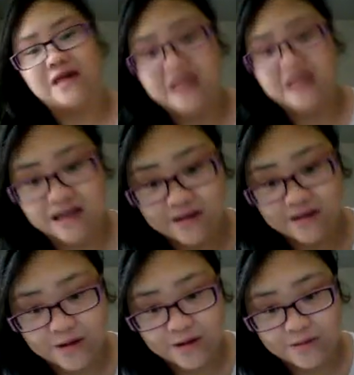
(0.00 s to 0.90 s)
get
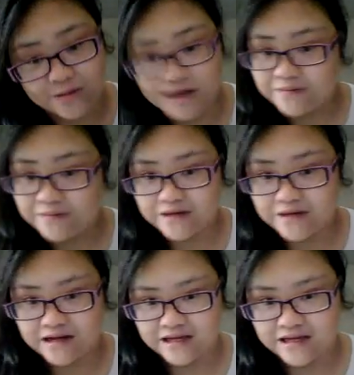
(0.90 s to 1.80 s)
a red
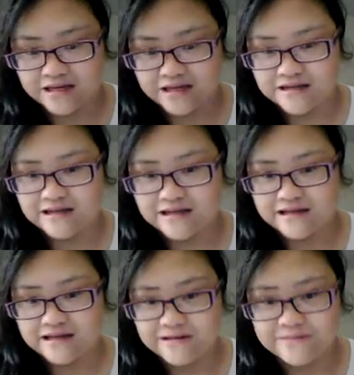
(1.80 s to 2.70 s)
pocket,
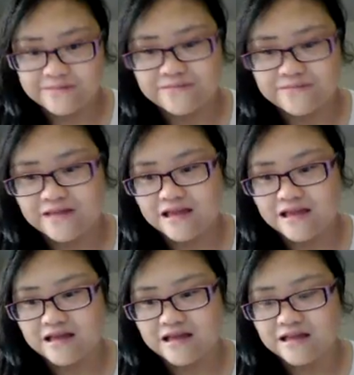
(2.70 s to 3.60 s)

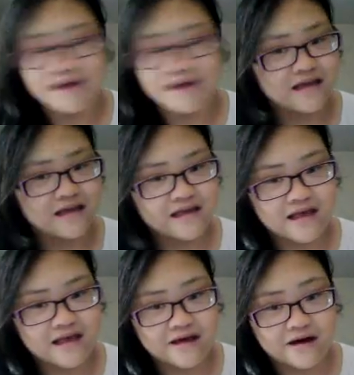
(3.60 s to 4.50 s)
and
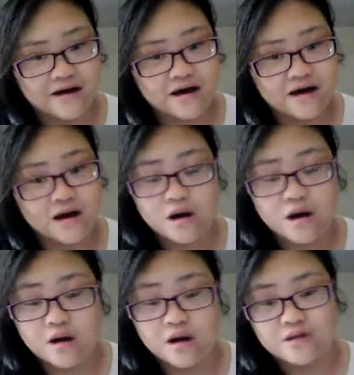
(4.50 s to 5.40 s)
yeah,
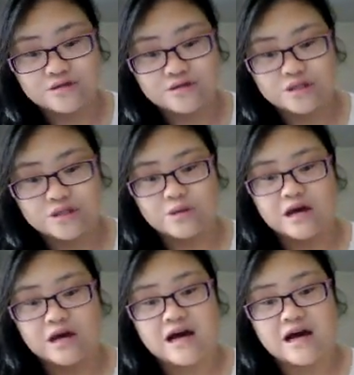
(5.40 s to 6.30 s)
so
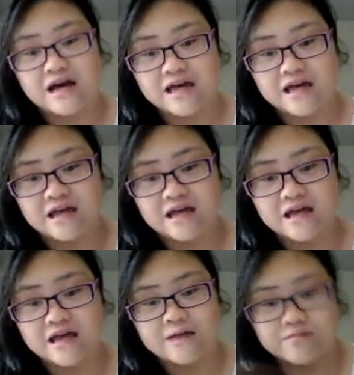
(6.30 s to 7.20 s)
I
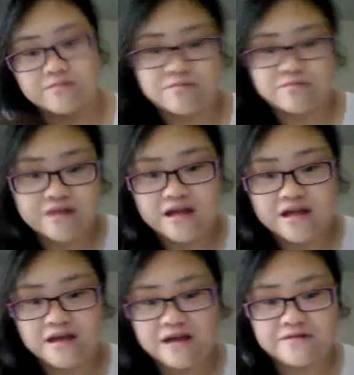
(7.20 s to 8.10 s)
and
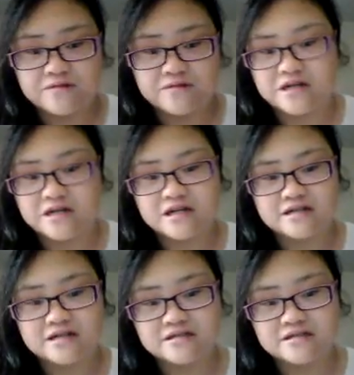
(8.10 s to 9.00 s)
everyone else,
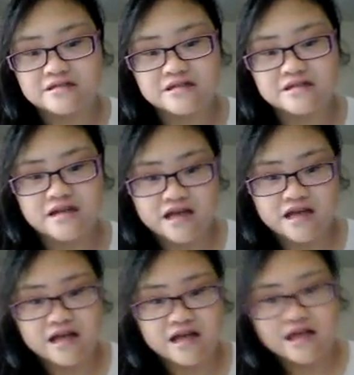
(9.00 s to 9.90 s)

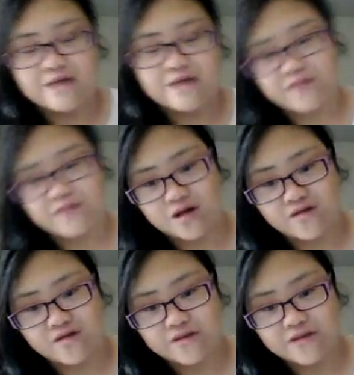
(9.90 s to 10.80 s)
my whole
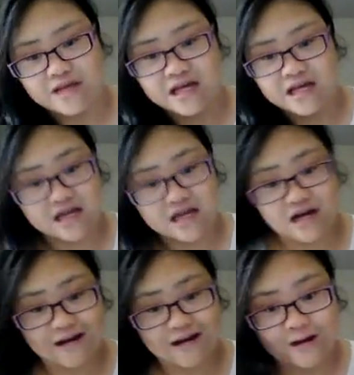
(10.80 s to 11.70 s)
family, got
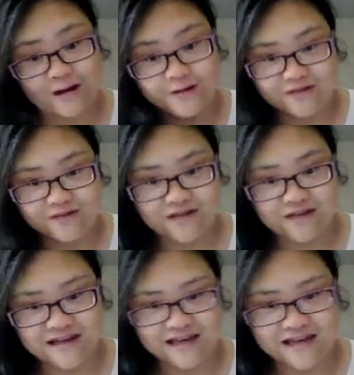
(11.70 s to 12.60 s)
a red
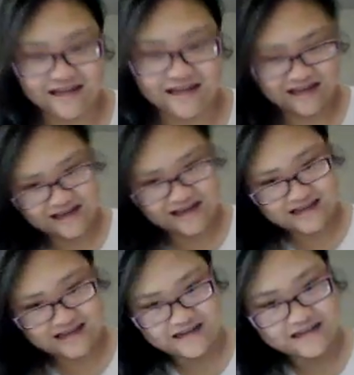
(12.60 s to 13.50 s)
pocket. And
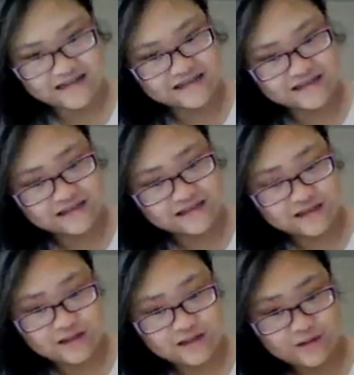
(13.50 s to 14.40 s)

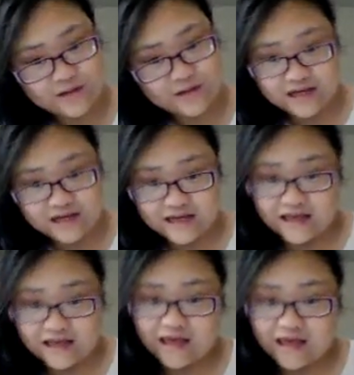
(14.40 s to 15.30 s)
so
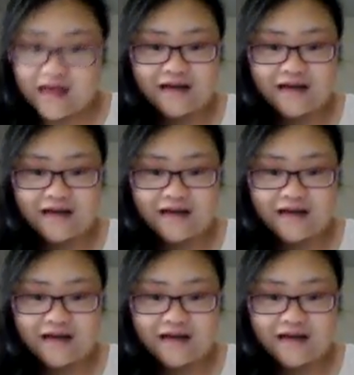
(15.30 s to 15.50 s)
yeah,